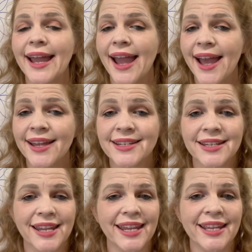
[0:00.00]
and
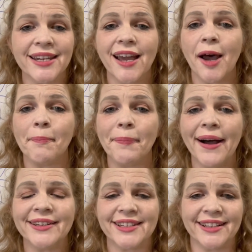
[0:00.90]
in
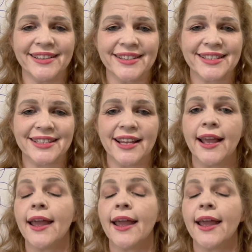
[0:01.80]
abundance.